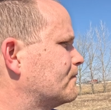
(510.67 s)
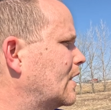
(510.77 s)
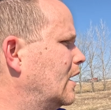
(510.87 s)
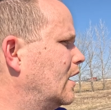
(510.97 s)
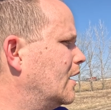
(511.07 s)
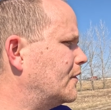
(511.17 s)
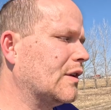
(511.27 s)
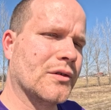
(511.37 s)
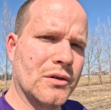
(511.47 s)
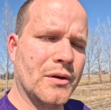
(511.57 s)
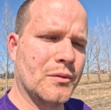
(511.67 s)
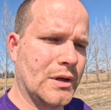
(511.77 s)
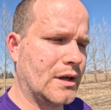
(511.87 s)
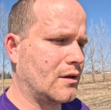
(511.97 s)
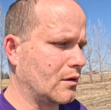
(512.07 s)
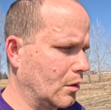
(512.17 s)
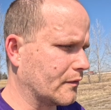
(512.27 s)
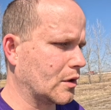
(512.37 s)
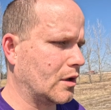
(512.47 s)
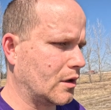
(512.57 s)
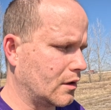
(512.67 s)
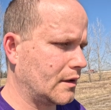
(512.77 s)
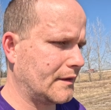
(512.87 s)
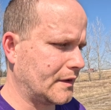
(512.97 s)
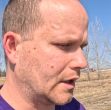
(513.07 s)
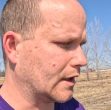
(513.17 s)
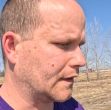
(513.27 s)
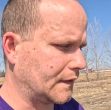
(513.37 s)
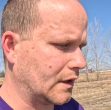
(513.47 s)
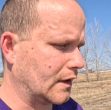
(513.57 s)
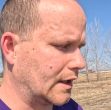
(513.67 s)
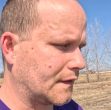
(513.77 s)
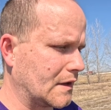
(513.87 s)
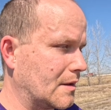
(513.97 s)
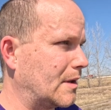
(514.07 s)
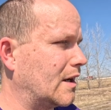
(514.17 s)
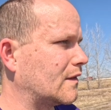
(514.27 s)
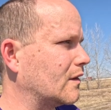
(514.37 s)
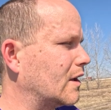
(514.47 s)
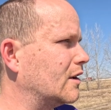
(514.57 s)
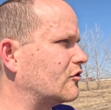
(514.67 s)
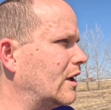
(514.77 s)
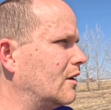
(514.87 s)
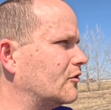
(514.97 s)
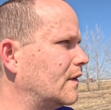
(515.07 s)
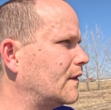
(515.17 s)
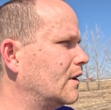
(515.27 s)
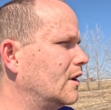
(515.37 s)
Things are going well overall. Like I said, a lot of setbacks, a lot of challenges,